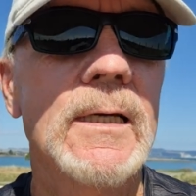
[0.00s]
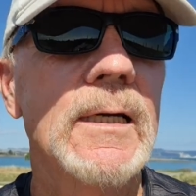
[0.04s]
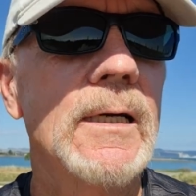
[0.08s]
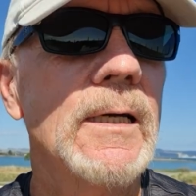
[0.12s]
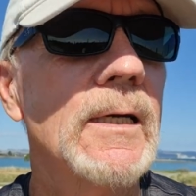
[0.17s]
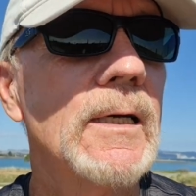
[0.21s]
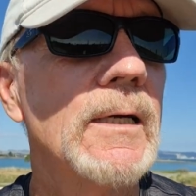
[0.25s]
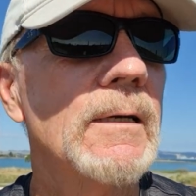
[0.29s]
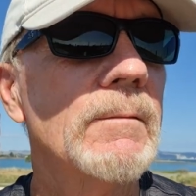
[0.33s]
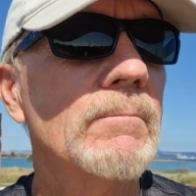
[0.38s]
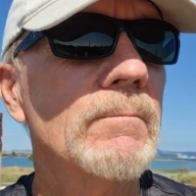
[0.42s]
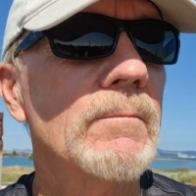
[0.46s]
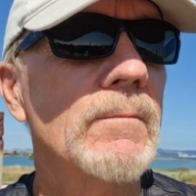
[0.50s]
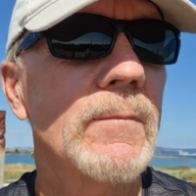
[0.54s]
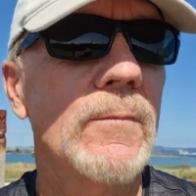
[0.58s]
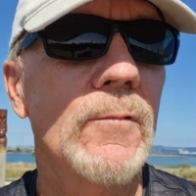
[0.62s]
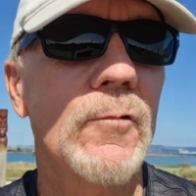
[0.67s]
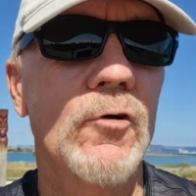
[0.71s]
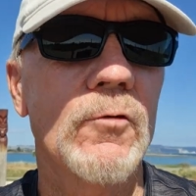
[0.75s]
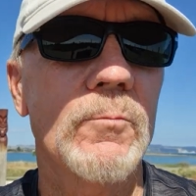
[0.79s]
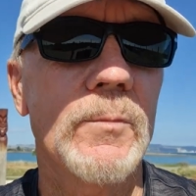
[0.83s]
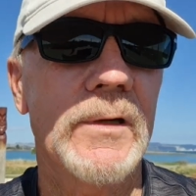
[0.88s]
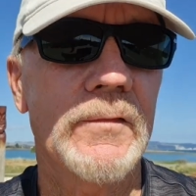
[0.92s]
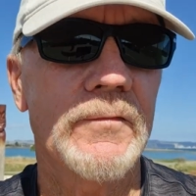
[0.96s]

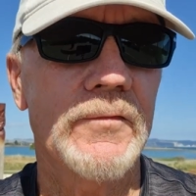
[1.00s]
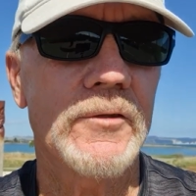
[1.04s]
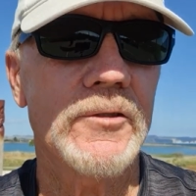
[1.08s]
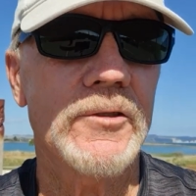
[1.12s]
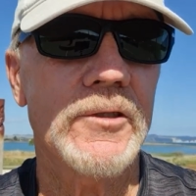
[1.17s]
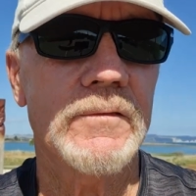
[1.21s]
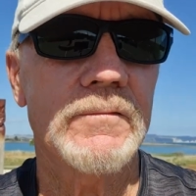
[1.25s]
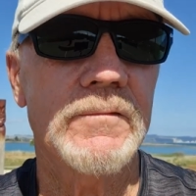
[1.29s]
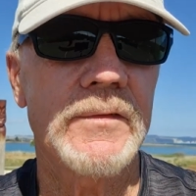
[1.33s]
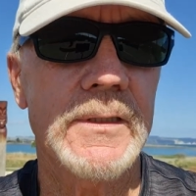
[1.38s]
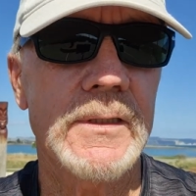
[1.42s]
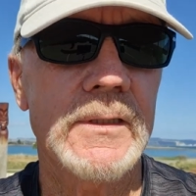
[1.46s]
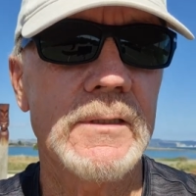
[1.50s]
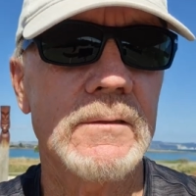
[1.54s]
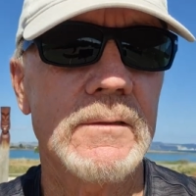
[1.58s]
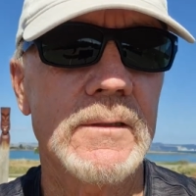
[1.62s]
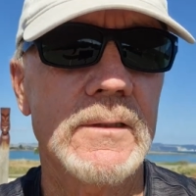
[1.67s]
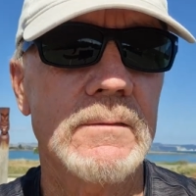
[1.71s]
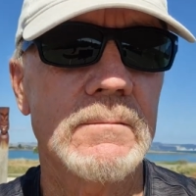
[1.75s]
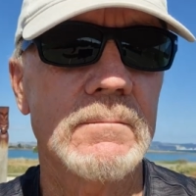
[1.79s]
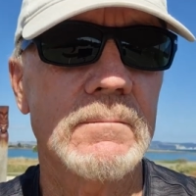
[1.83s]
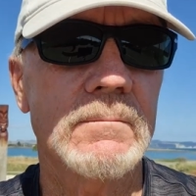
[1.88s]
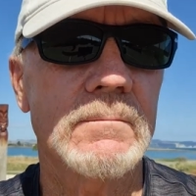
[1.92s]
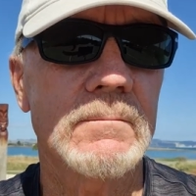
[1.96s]
all my future
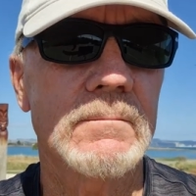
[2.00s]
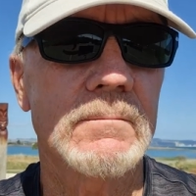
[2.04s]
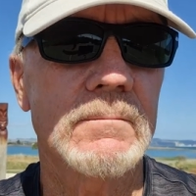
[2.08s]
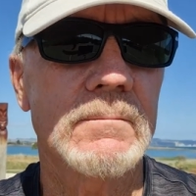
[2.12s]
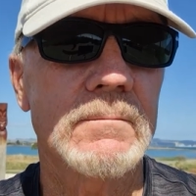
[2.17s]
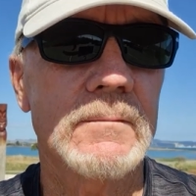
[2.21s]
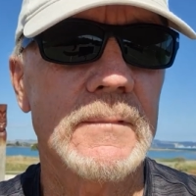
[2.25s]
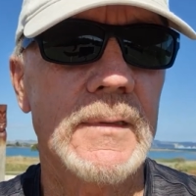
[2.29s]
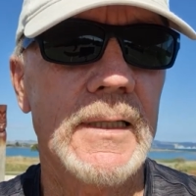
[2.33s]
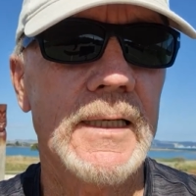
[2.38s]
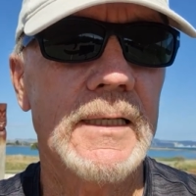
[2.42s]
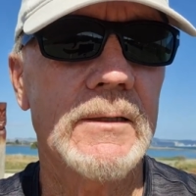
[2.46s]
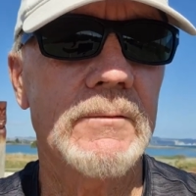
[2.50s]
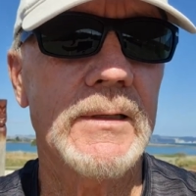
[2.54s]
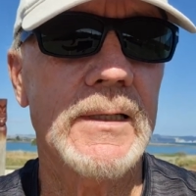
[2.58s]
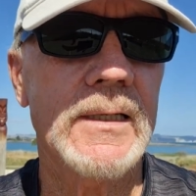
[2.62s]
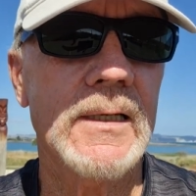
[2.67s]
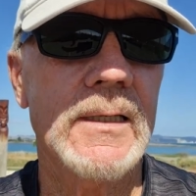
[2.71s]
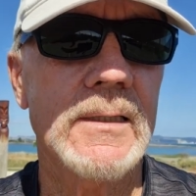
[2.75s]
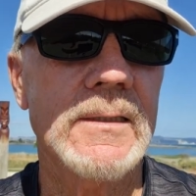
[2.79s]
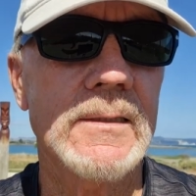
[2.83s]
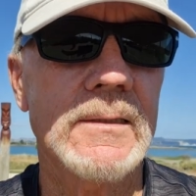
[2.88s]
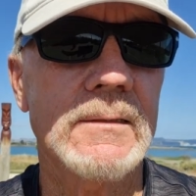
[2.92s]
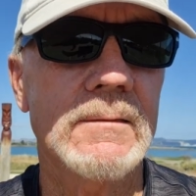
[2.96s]
videos. Anyway
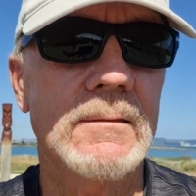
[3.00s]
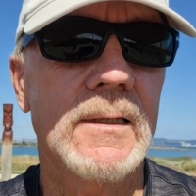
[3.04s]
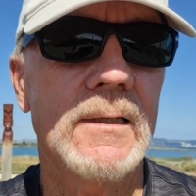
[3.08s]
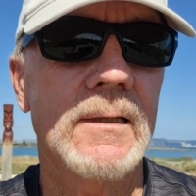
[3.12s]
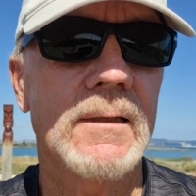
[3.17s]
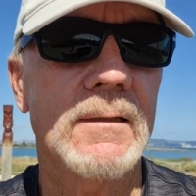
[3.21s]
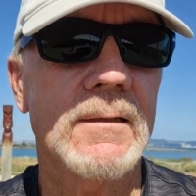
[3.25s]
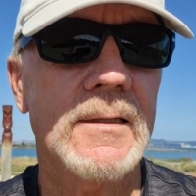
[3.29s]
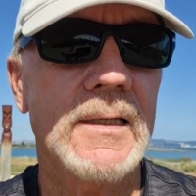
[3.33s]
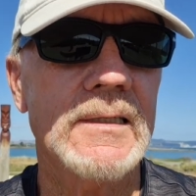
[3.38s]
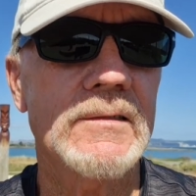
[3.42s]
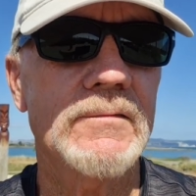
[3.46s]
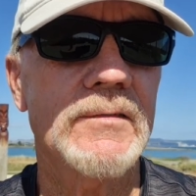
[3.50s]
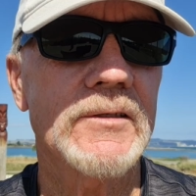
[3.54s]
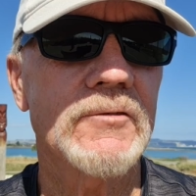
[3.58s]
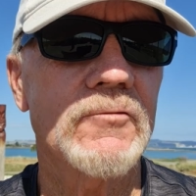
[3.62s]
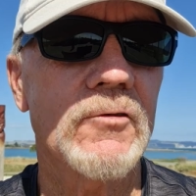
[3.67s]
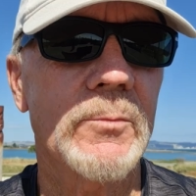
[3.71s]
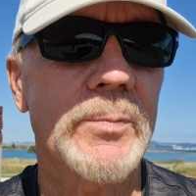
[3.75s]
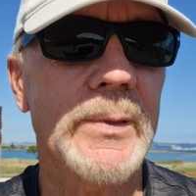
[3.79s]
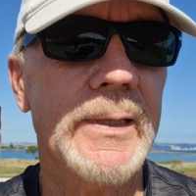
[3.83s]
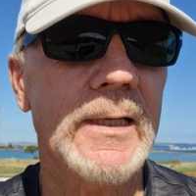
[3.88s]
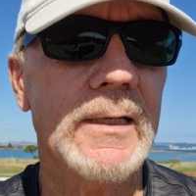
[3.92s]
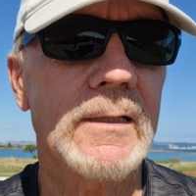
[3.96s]
guys, thanks for
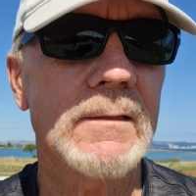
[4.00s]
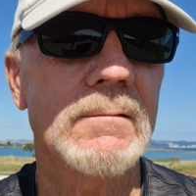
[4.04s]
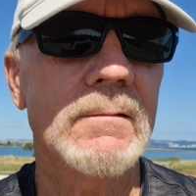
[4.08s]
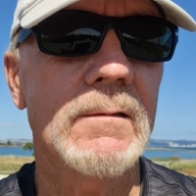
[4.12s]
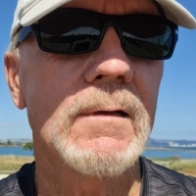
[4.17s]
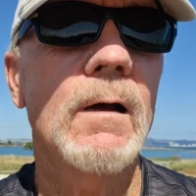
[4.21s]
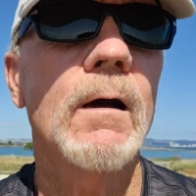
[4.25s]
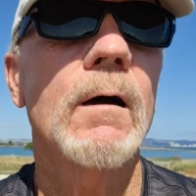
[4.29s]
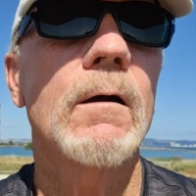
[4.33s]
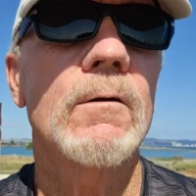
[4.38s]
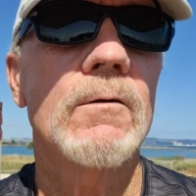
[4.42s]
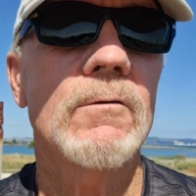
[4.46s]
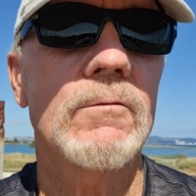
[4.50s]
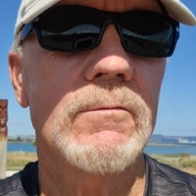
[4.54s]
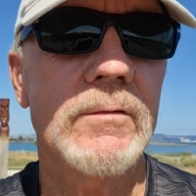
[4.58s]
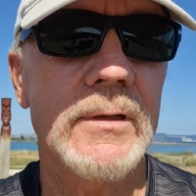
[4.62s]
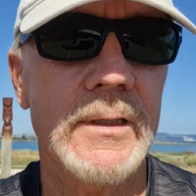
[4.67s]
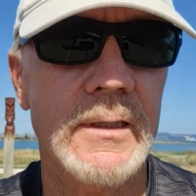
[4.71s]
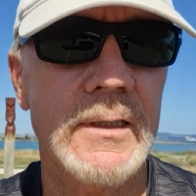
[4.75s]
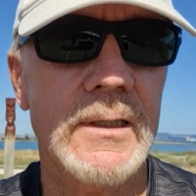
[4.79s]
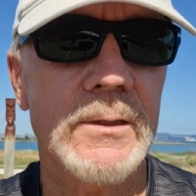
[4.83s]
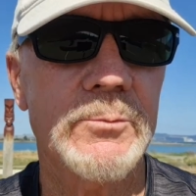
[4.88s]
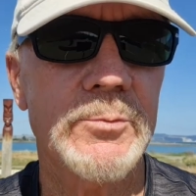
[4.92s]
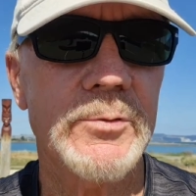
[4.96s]
dropping in.
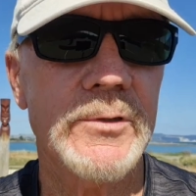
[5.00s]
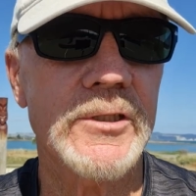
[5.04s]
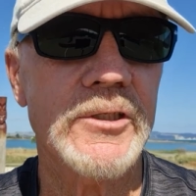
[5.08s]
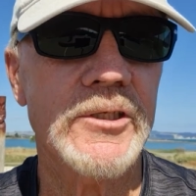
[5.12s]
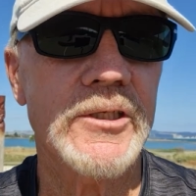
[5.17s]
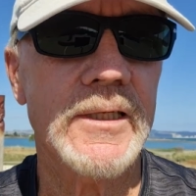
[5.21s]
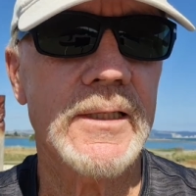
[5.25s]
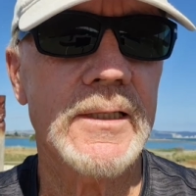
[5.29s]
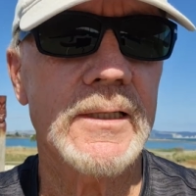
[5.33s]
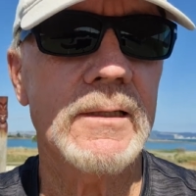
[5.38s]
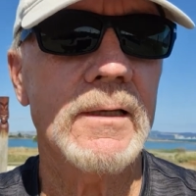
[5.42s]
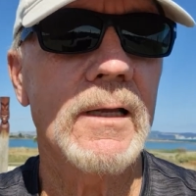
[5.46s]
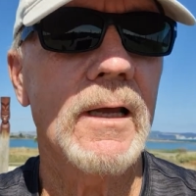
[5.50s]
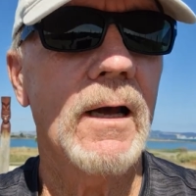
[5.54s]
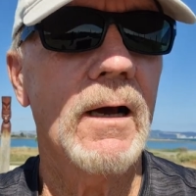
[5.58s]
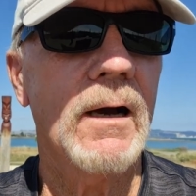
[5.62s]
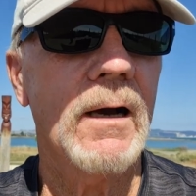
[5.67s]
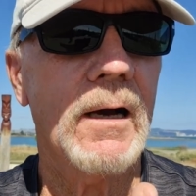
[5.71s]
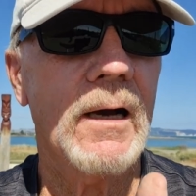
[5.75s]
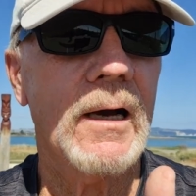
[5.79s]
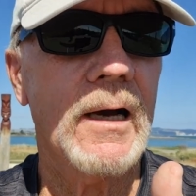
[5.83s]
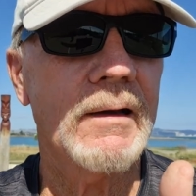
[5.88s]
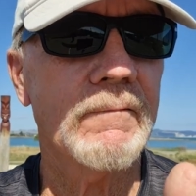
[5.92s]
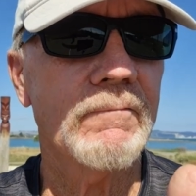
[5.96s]
really appreciate it.
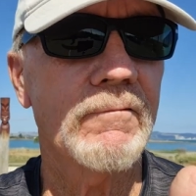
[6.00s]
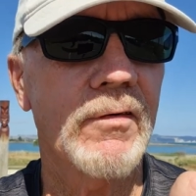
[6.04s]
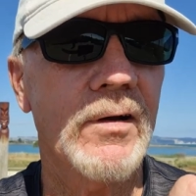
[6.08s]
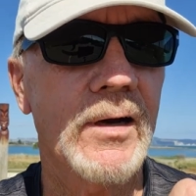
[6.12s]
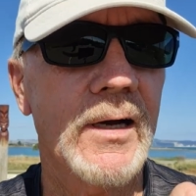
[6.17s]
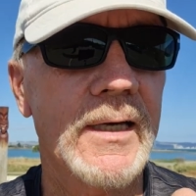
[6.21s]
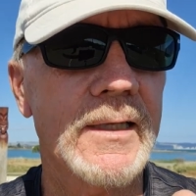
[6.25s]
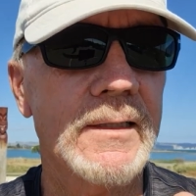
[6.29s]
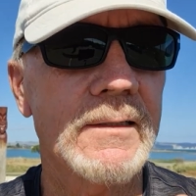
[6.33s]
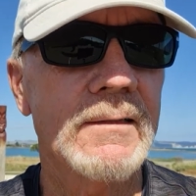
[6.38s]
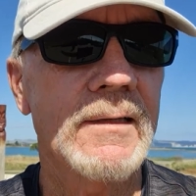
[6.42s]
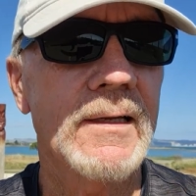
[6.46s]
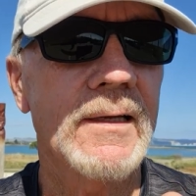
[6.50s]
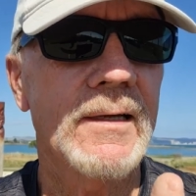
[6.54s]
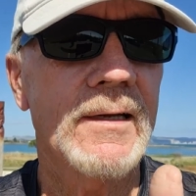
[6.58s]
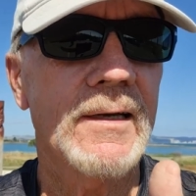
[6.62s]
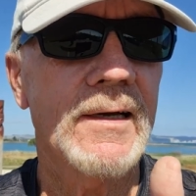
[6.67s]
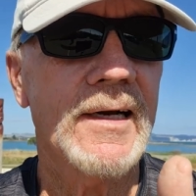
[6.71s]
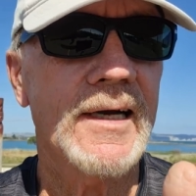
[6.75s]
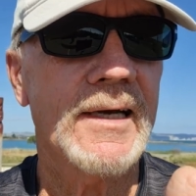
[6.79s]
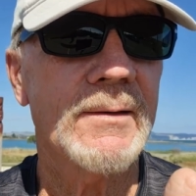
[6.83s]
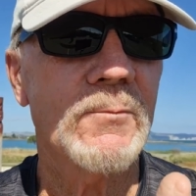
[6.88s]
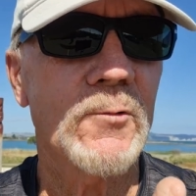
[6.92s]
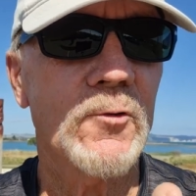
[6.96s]
I'm fine,
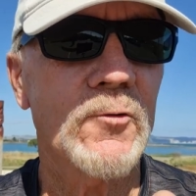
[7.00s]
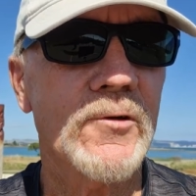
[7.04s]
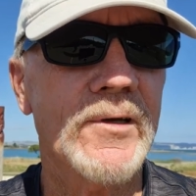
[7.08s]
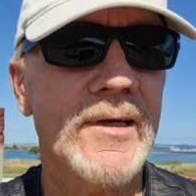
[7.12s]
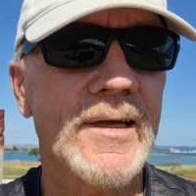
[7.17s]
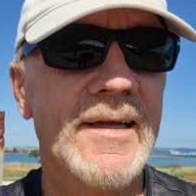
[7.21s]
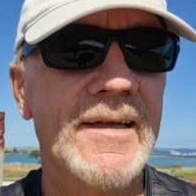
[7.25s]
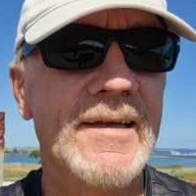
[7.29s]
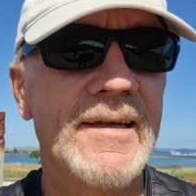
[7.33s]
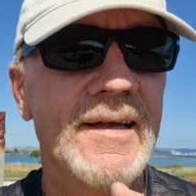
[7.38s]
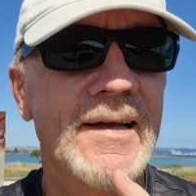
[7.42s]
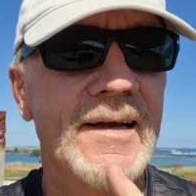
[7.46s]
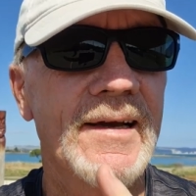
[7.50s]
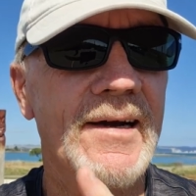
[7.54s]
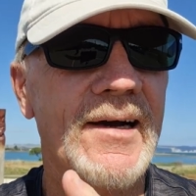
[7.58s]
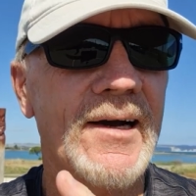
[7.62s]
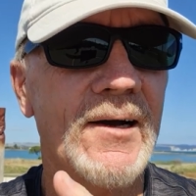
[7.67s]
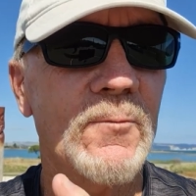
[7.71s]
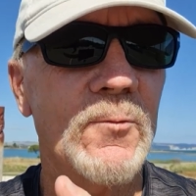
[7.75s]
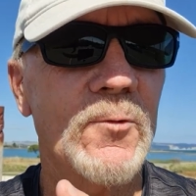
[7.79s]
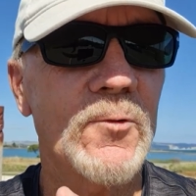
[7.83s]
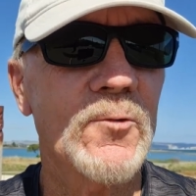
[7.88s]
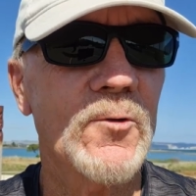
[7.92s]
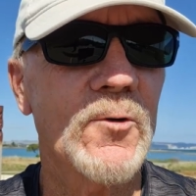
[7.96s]
I'm okay.
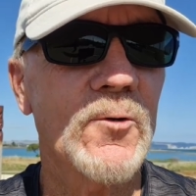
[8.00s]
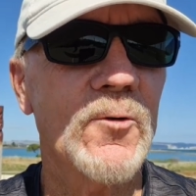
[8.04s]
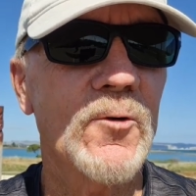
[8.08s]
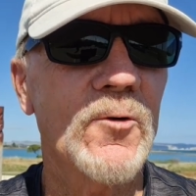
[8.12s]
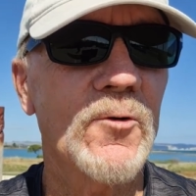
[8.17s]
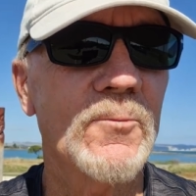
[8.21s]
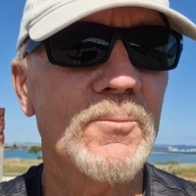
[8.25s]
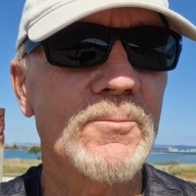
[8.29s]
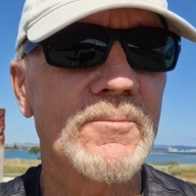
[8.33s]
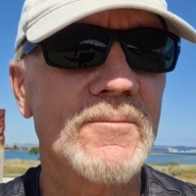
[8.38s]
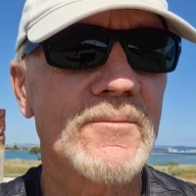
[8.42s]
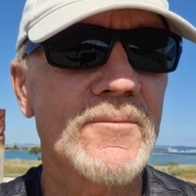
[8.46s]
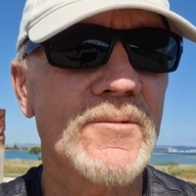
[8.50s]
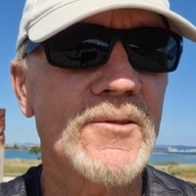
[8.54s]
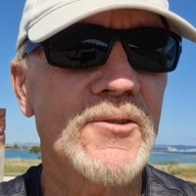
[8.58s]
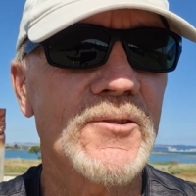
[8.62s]
I will go home